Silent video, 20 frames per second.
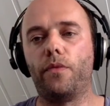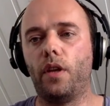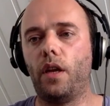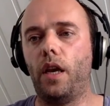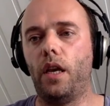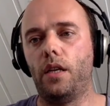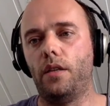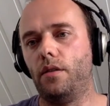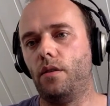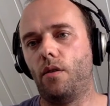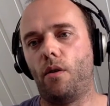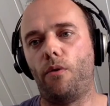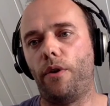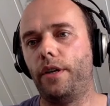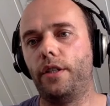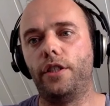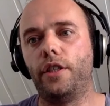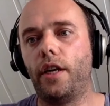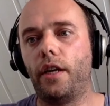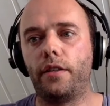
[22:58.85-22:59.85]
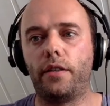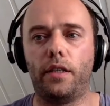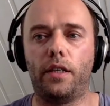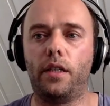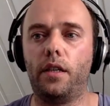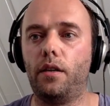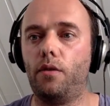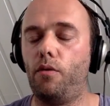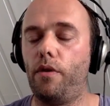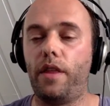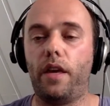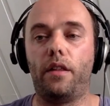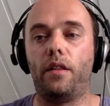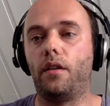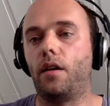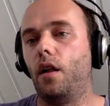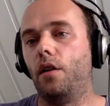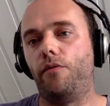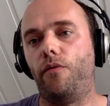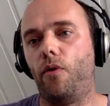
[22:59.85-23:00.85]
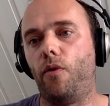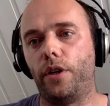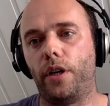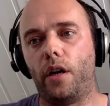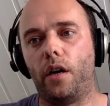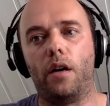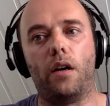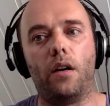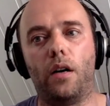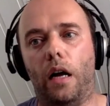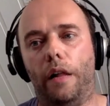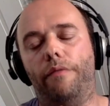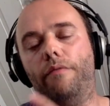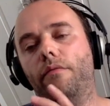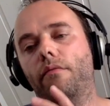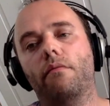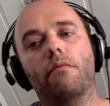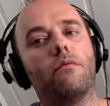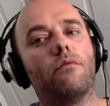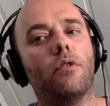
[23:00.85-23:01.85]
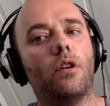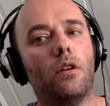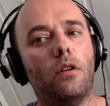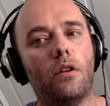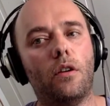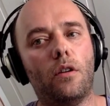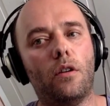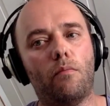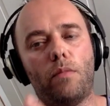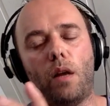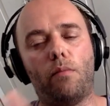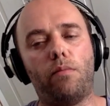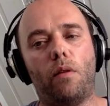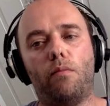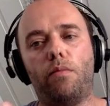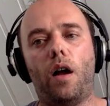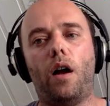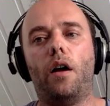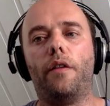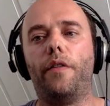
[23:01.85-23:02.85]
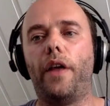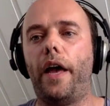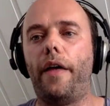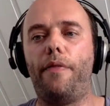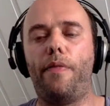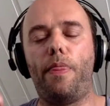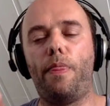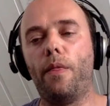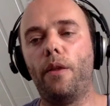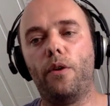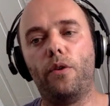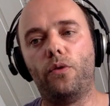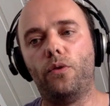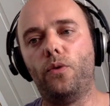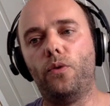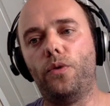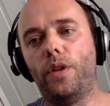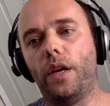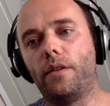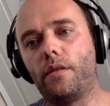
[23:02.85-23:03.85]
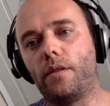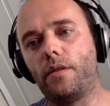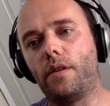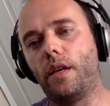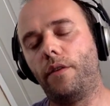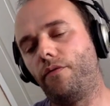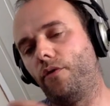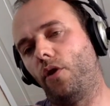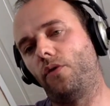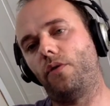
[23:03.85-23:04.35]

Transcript: is originating within California and blah blah blah, then do this. If